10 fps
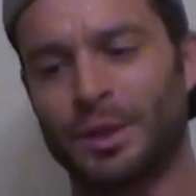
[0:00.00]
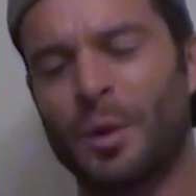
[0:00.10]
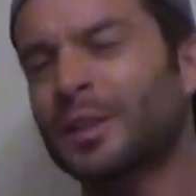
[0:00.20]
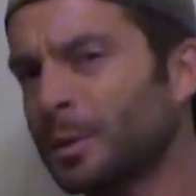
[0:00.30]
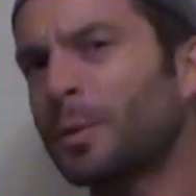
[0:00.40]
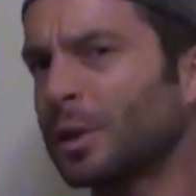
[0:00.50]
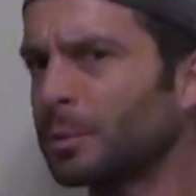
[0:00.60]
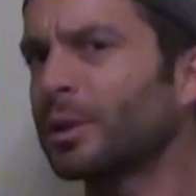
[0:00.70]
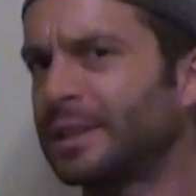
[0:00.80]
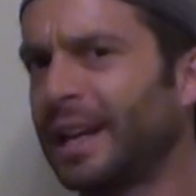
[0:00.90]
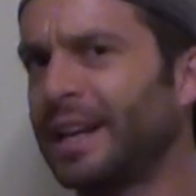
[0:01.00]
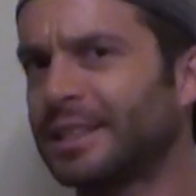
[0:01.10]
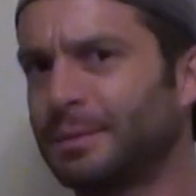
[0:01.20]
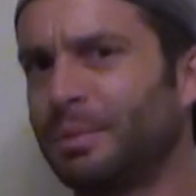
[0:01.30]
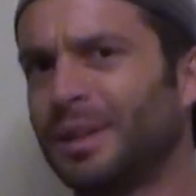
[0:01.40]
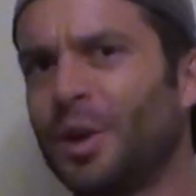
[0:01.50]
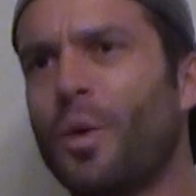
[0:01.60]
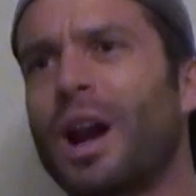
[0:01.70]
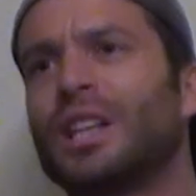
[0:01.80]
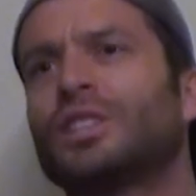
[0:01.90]
You want something with a little more taste, but you don't
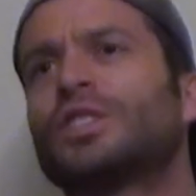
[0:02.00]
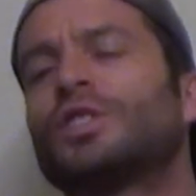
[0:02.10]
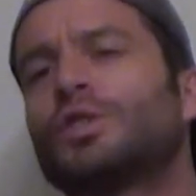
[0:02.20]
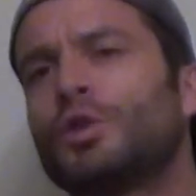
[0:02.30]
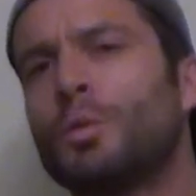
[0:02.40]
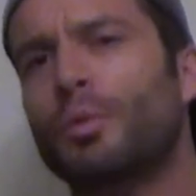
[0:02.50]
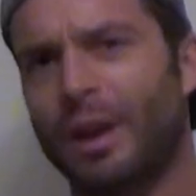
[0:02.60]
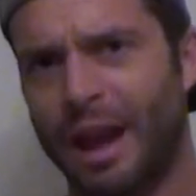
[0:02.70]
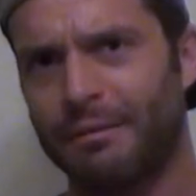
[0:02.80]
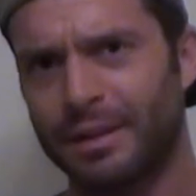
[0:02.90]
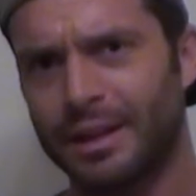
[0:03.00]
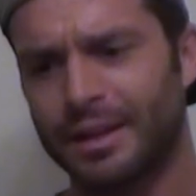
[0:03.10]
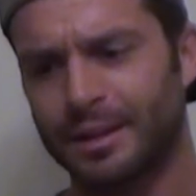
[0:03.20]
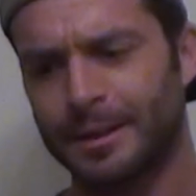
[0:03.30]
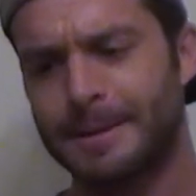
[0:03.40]
want it super heavy.